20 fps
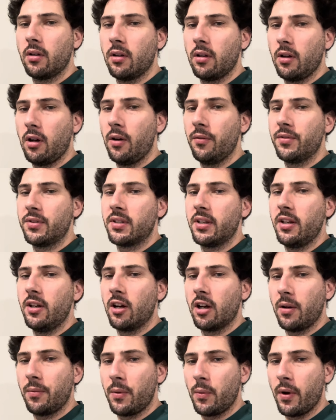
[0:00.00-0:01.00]
Obviously you're not
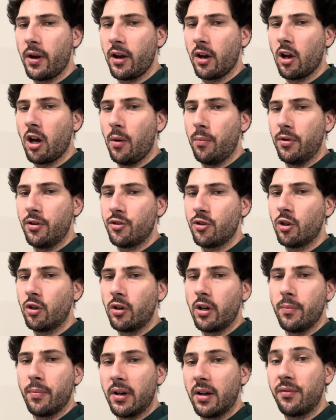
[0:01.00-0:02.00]
going to be wearing copper
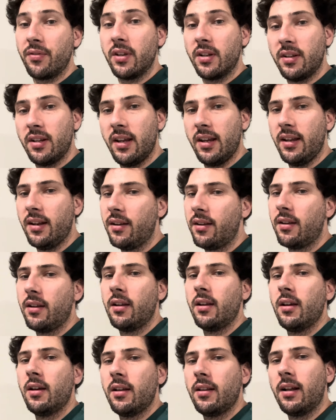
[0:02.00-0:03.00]
jewelry, but if you did,
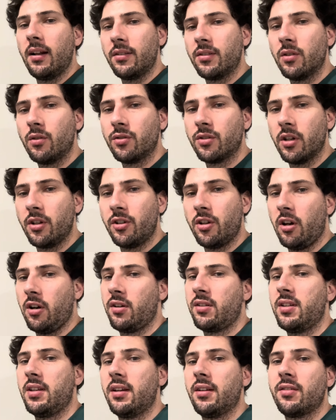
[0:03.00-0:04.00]
that's also
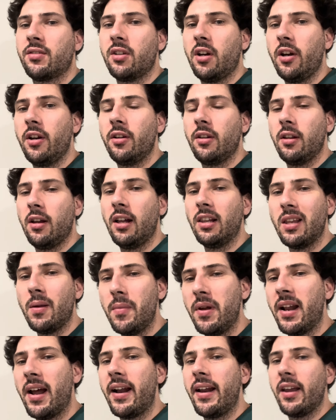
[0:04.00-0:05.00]
toxic. So
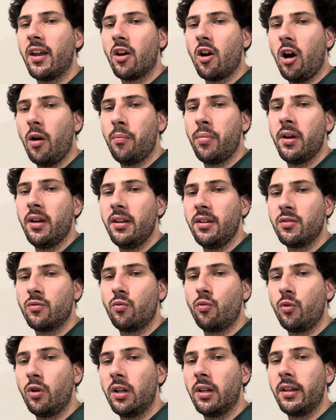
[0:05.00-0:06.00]
eliminating copper is
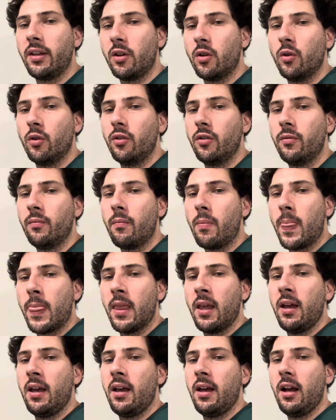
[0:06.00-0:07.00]
really good.
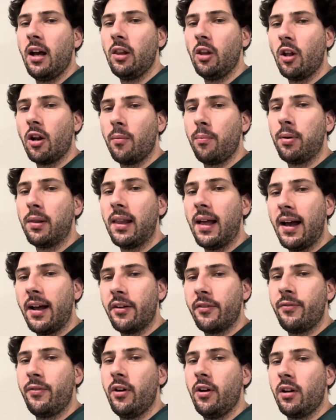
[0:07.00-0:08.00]
A lot of
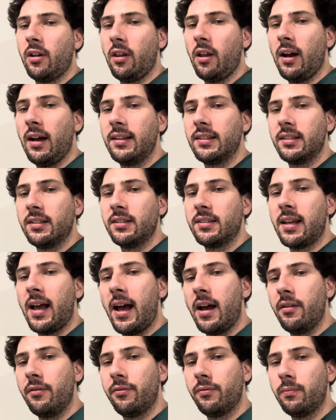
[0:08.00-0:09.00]
plant fertilizers
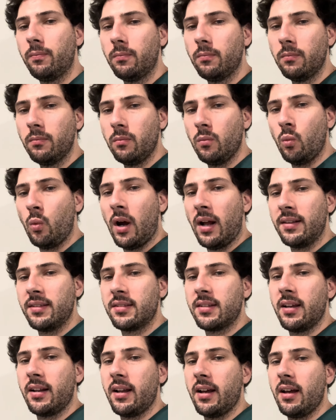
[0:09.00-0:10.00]
have ones
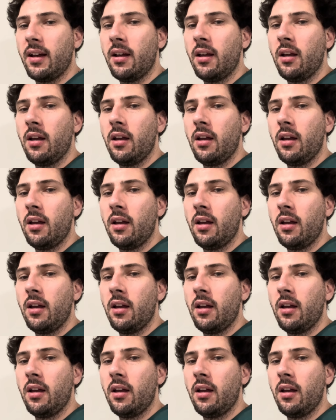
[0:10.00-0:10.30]
that are,